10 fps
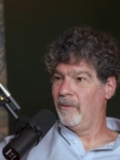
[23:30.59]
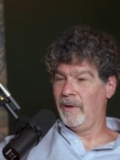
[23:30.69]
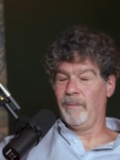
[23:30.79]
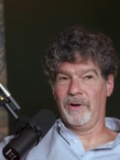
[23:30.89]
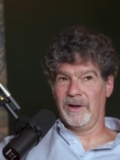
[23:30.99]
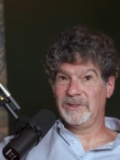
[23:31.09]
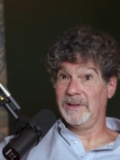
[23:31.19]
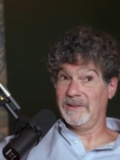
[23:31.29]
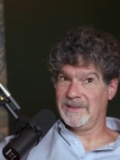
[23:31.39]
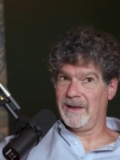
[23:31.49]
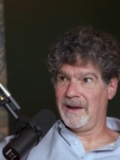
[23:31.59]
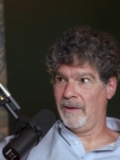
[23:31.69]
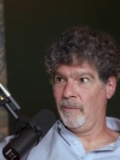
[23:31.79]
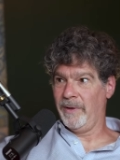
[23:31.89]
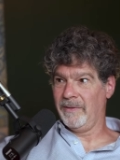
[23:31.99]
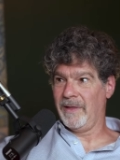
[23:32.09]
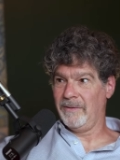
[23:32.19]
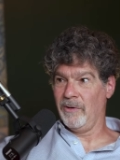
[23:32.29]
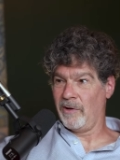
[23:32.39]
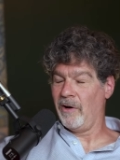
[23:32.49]
reproduction is not helping that
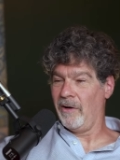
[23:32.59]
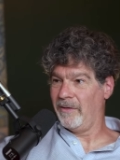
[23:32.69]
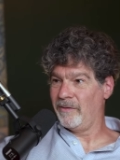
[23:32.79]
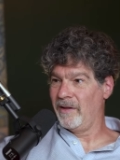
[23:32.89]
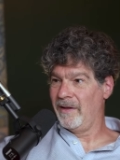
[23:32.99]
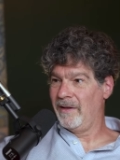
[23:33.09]
your cause.